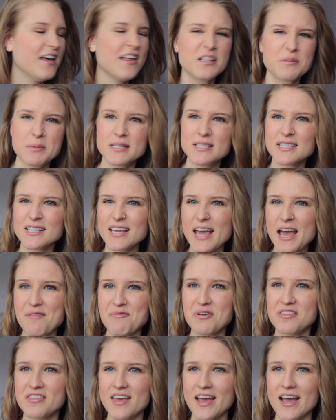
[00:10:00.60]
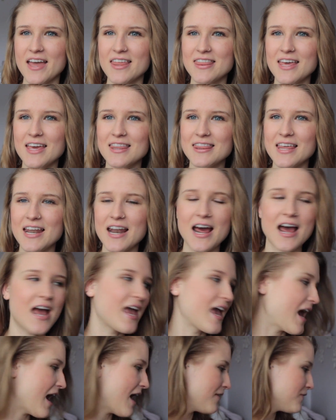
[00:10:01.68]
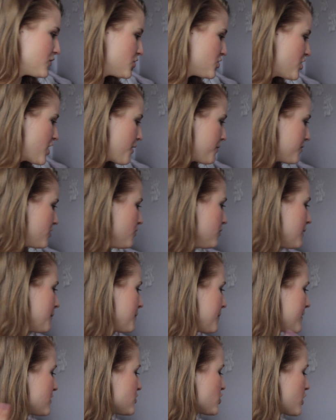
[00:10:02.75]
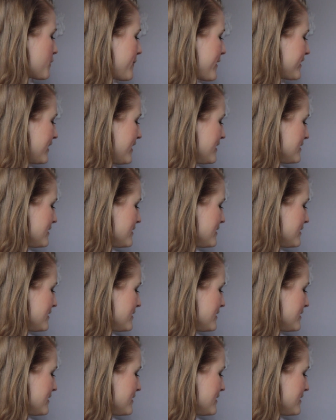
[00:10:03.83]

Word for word: that's basically everything I think that I have to share with you. Let me make sure on my